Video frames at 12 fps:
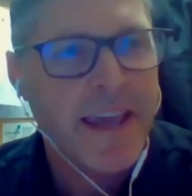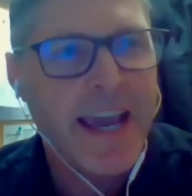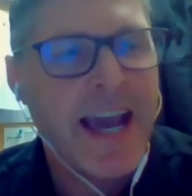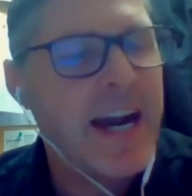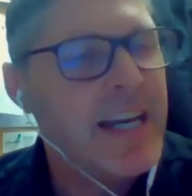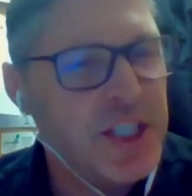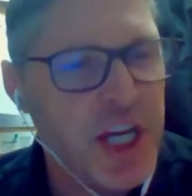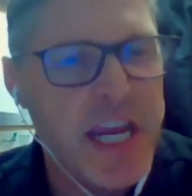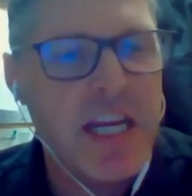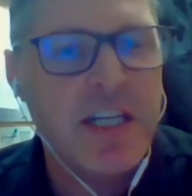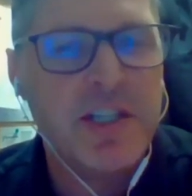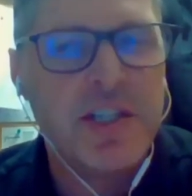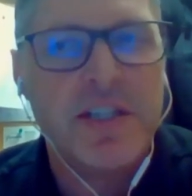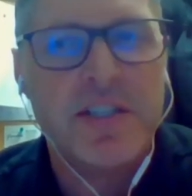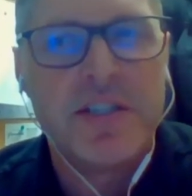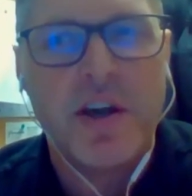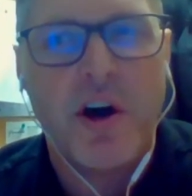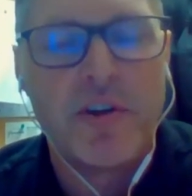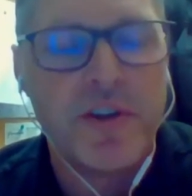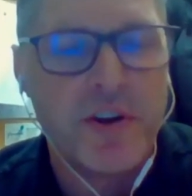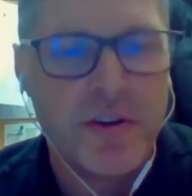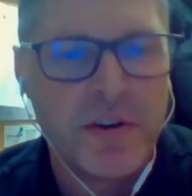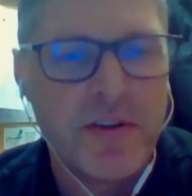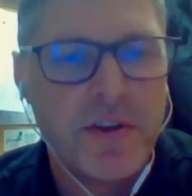it kind of changes all
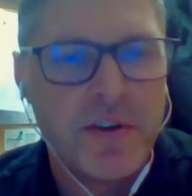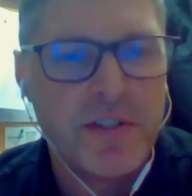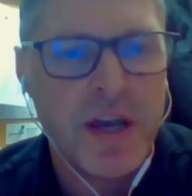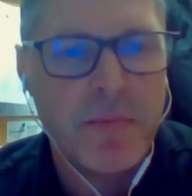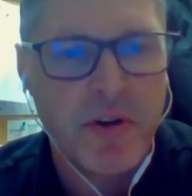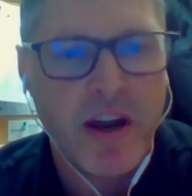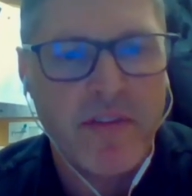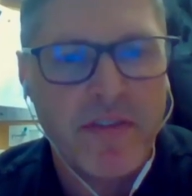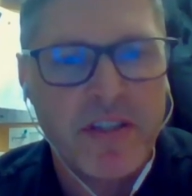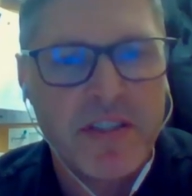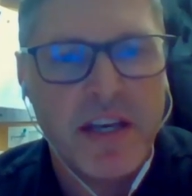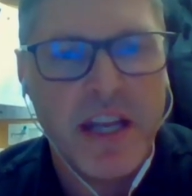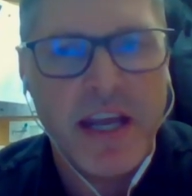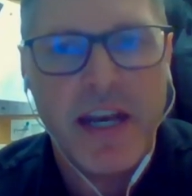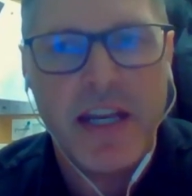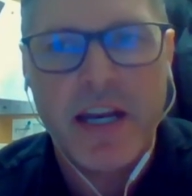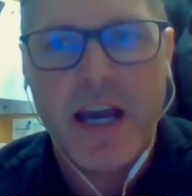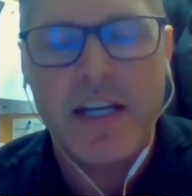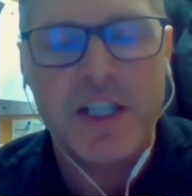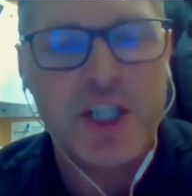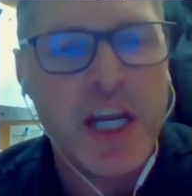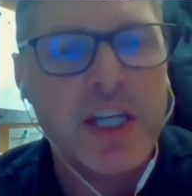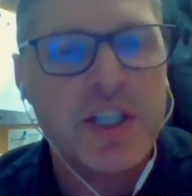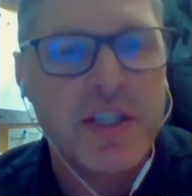your demographics, and it kind of
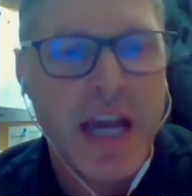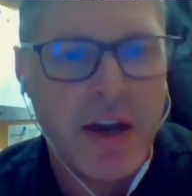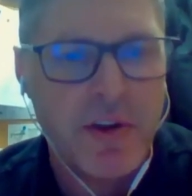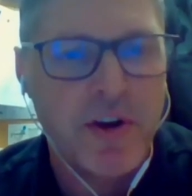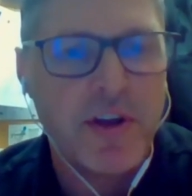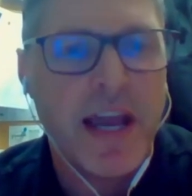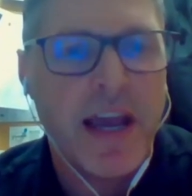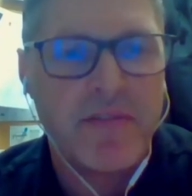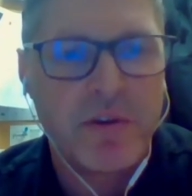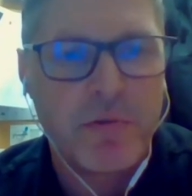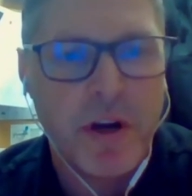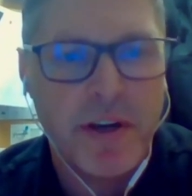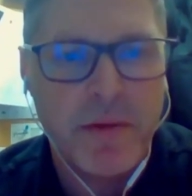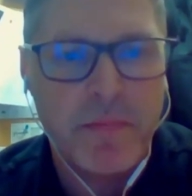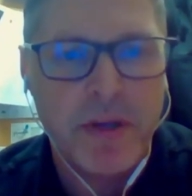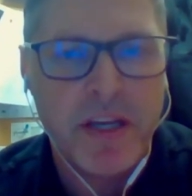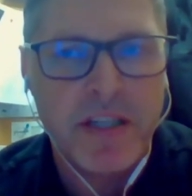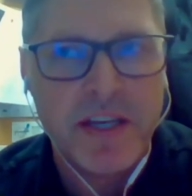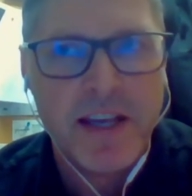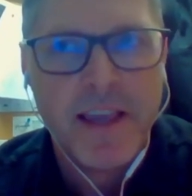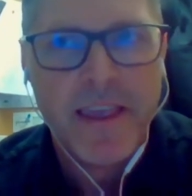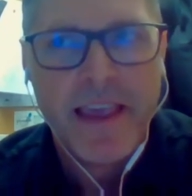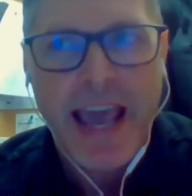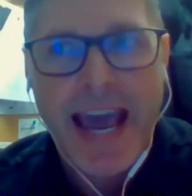changes how you're going to have to run it, because
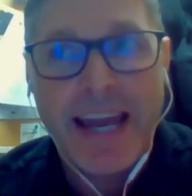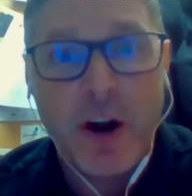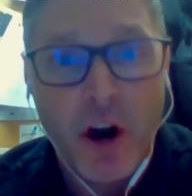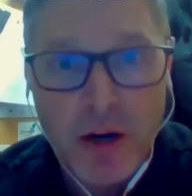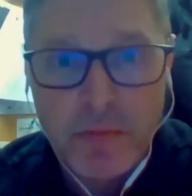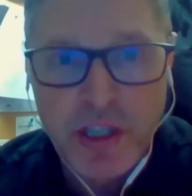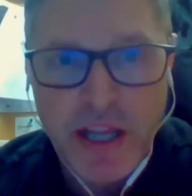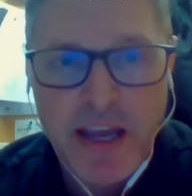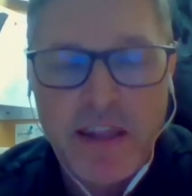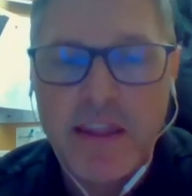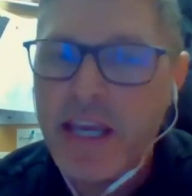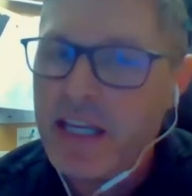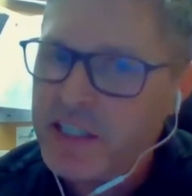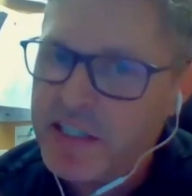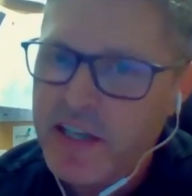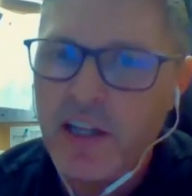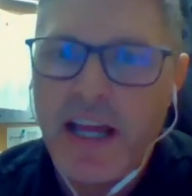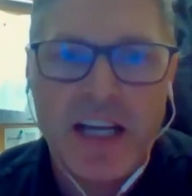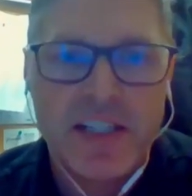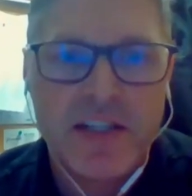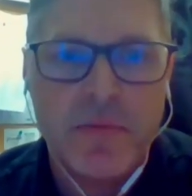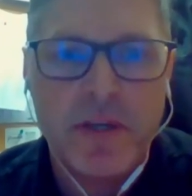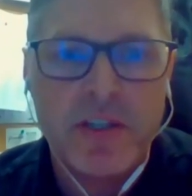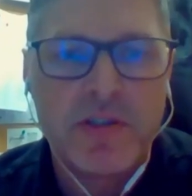at arm's length, it still has
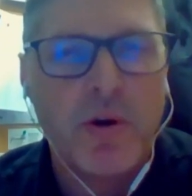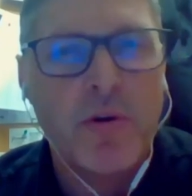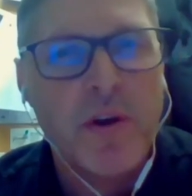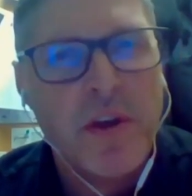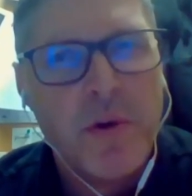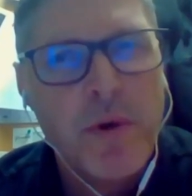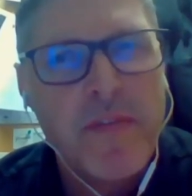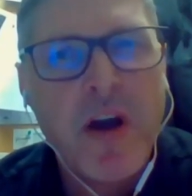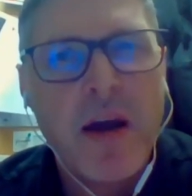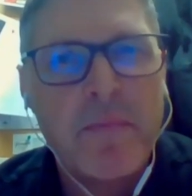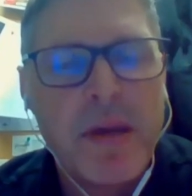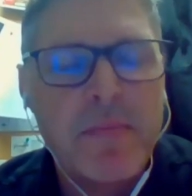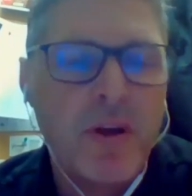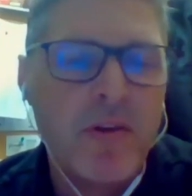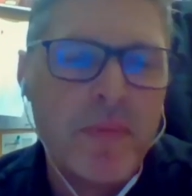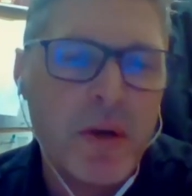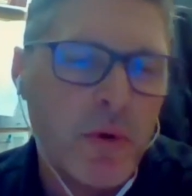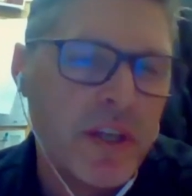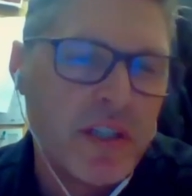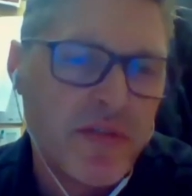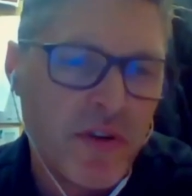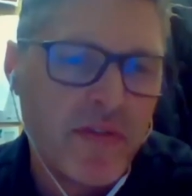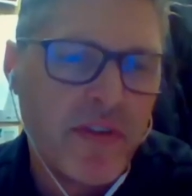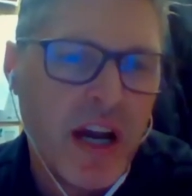to be. So we've got people who have been with us
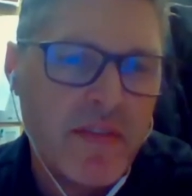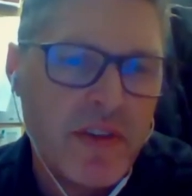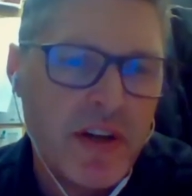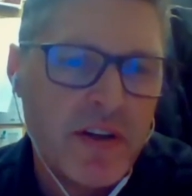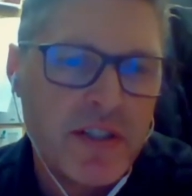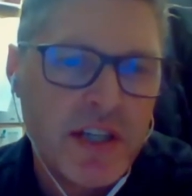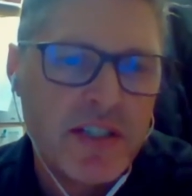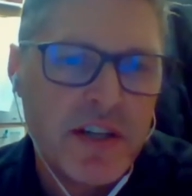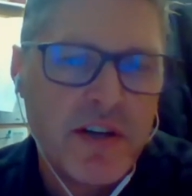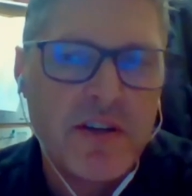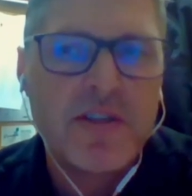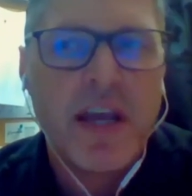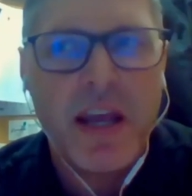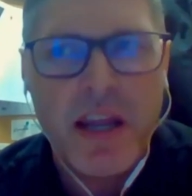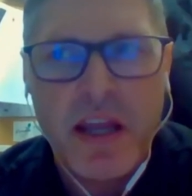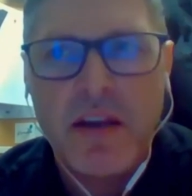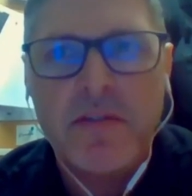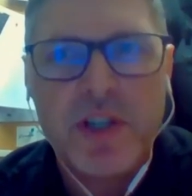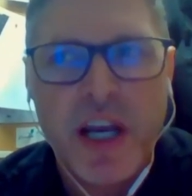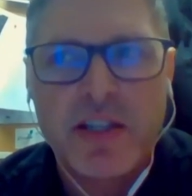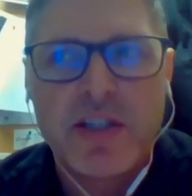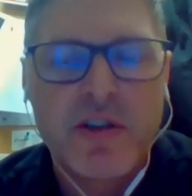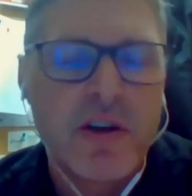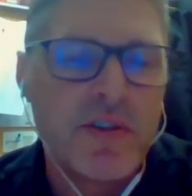for 5 years, 6 years, and
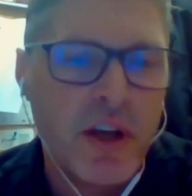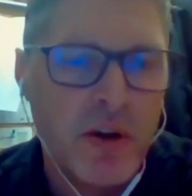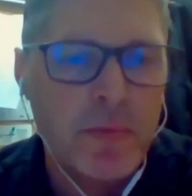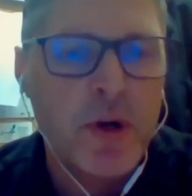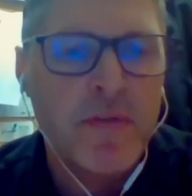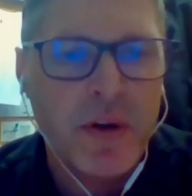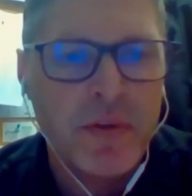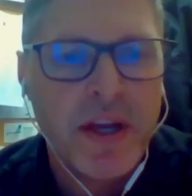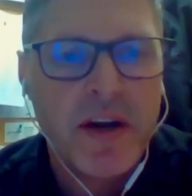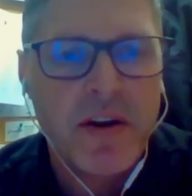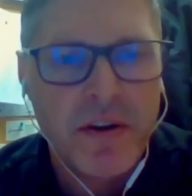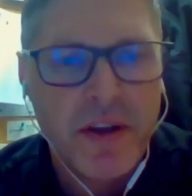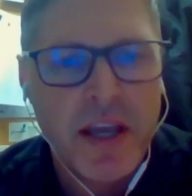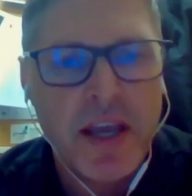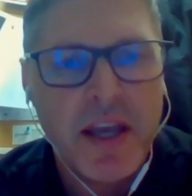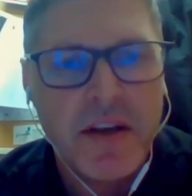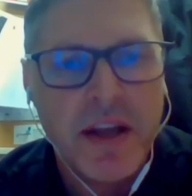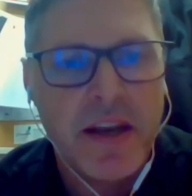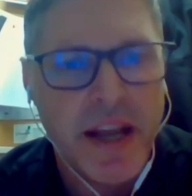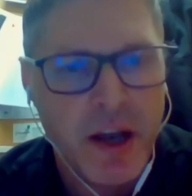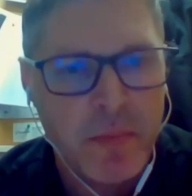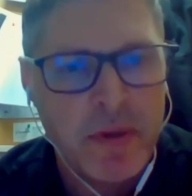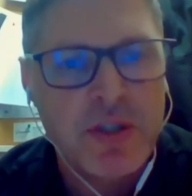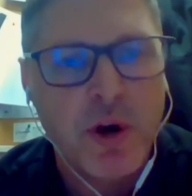chances are they'll move out there and
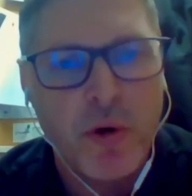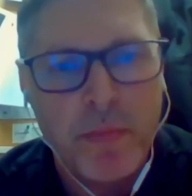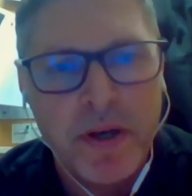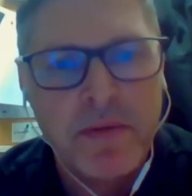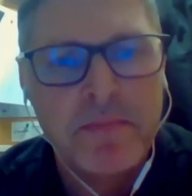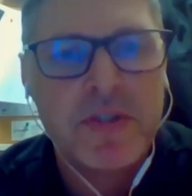help us open.